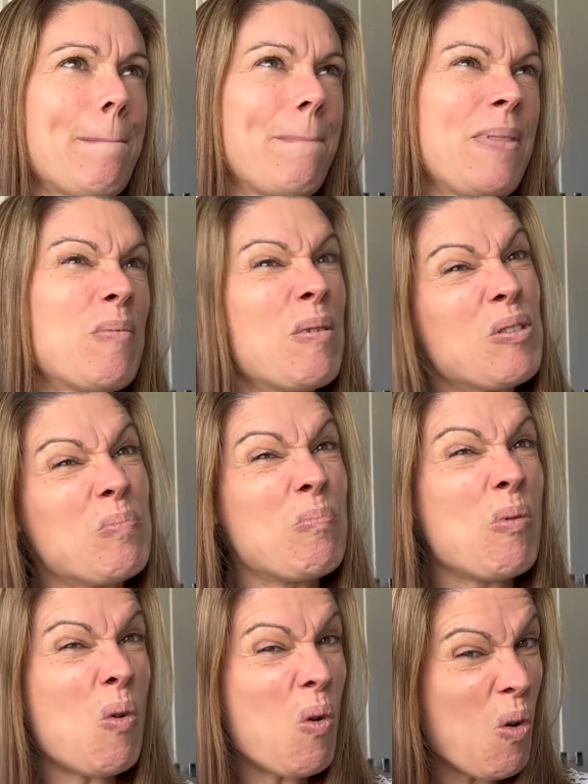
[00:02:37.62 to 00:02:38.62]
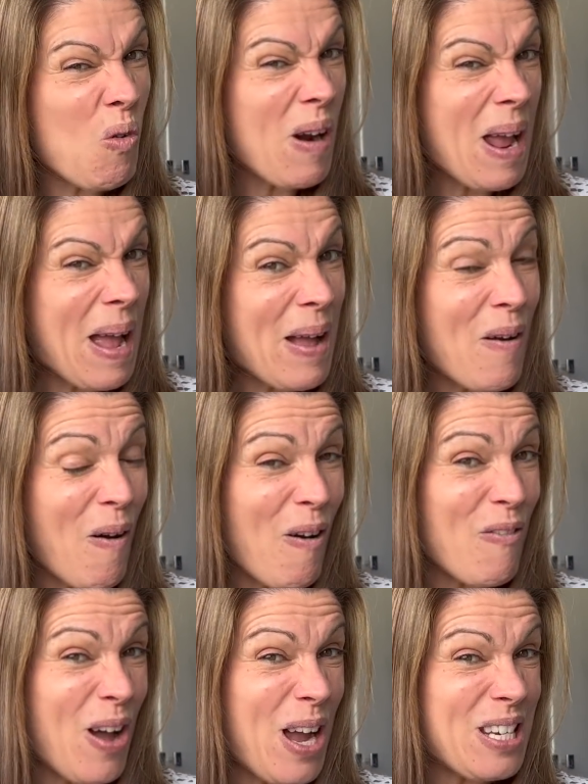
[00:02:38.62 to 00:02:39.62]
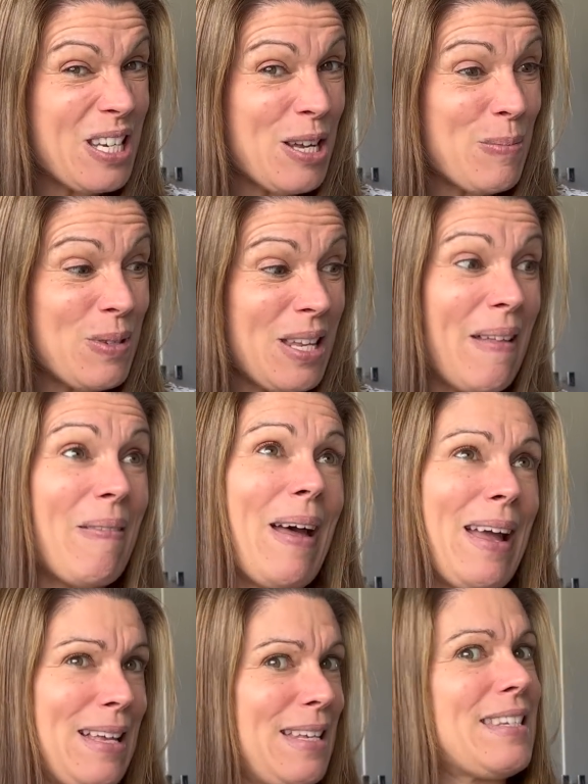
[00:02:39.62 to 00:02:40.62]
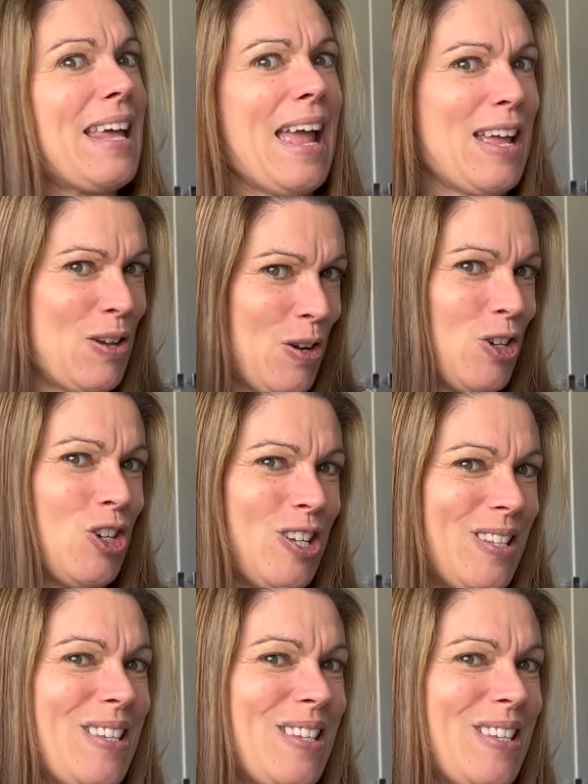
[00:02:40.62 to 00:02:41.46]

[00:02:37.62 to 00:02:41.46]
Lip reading: the most boring of items, and that is a cushion.